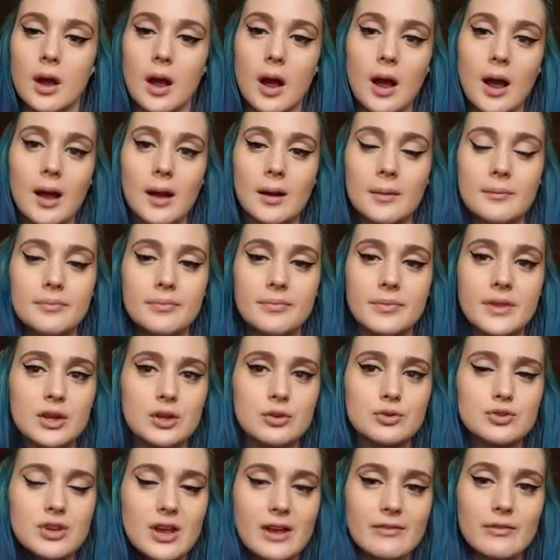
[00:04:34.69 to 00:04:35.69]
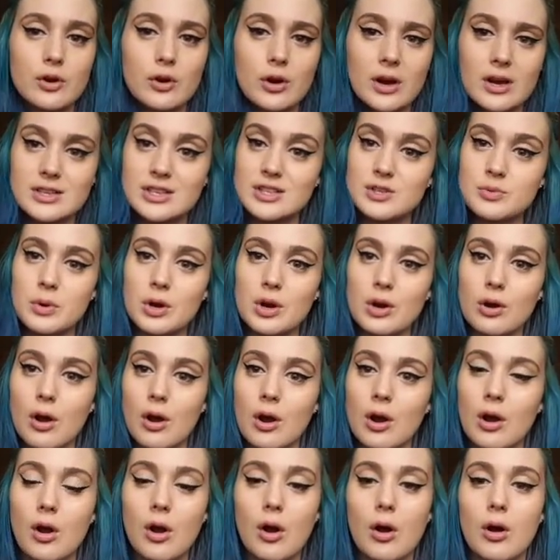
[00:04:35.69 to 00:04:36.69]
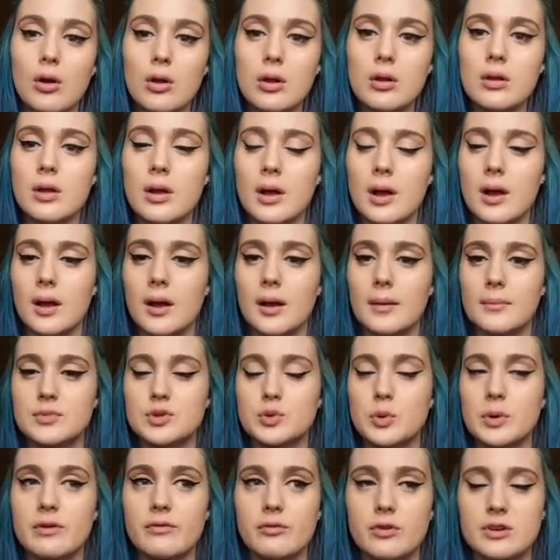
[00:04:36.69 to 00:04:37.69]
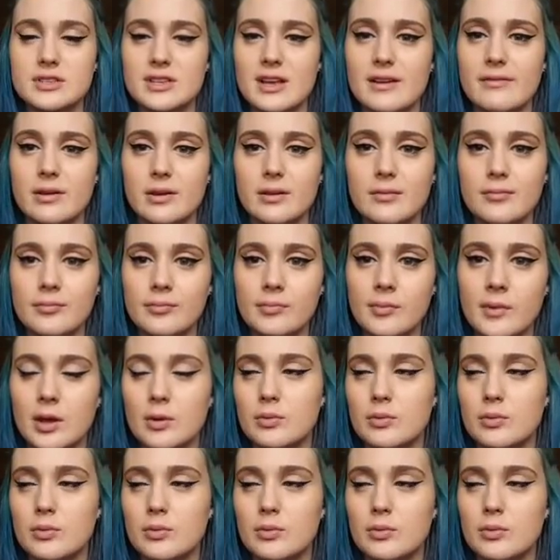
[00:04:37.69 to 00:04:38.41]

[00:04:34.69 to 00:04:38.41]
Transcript: Um, they usually have a crisis worker on call um, 24 7.